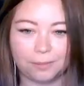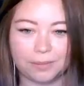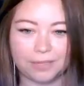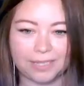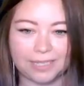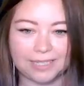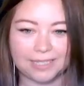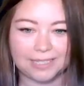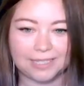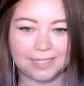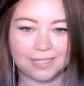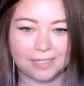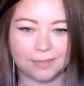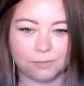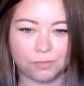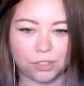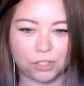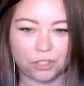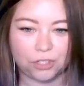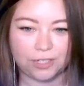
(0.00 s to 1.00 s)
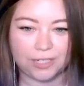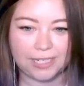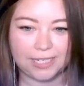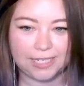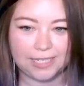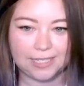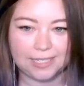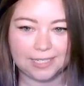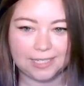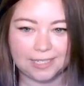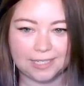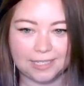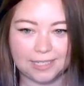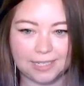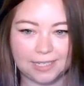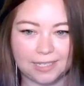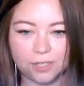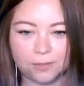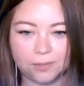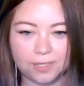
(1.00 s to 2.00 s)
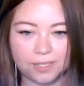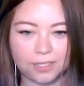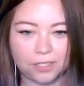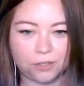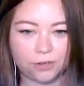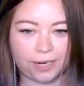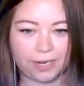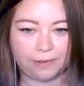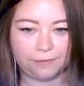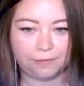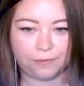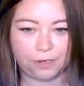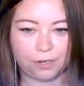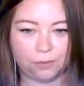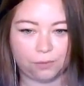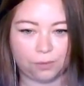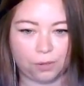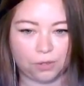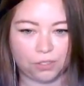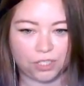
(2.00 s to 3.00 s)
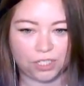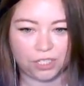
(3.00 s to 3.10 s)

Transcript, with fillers: You're planting some trees. Trees are really great for